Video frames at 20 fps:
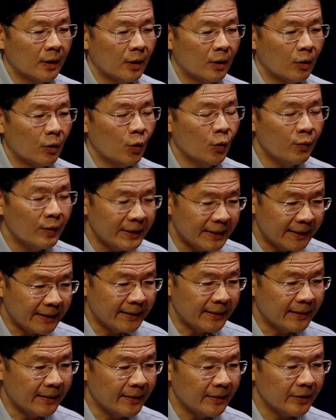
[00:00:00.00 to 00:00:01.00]
over the
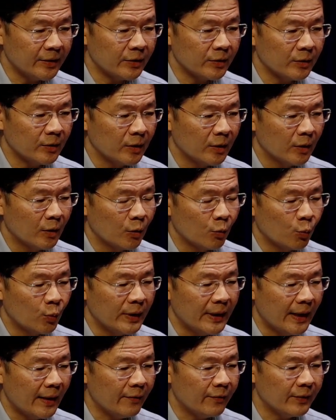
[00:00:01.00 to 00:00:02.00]
years, we
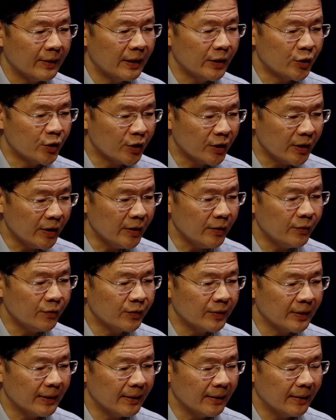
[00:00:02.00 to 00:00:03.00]
have achieved
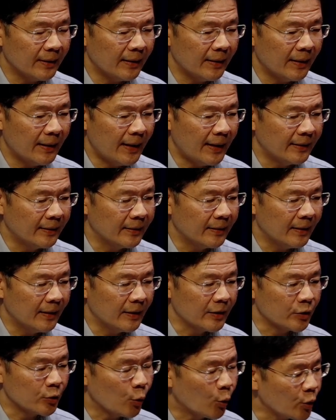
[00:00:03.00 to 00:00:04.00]
a
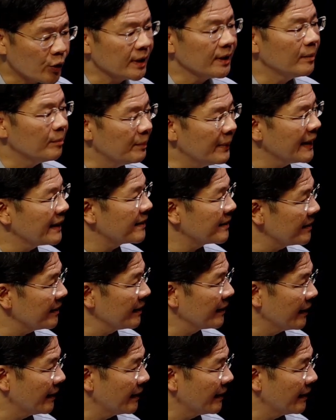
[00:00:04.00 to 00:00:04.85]
social mixing